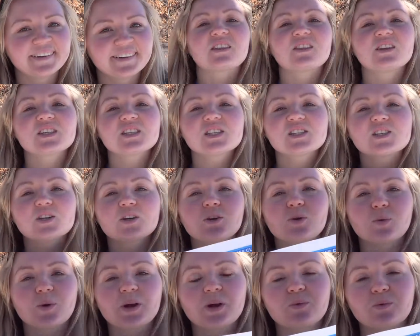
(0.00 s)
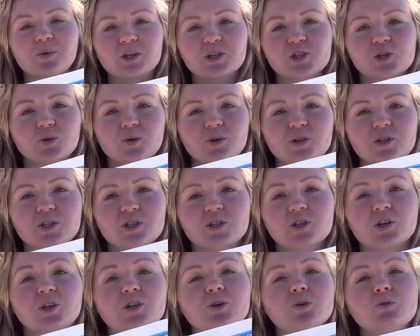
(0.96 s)
This is a great resource
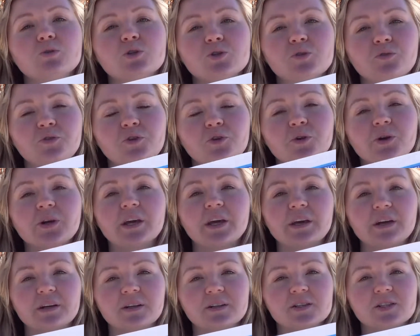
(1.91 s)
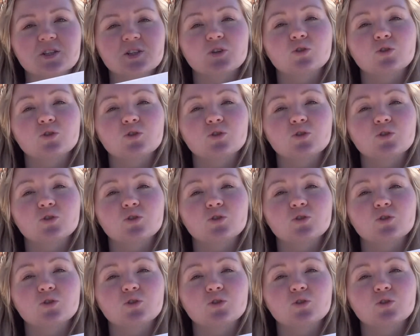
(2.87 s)
to use with your kids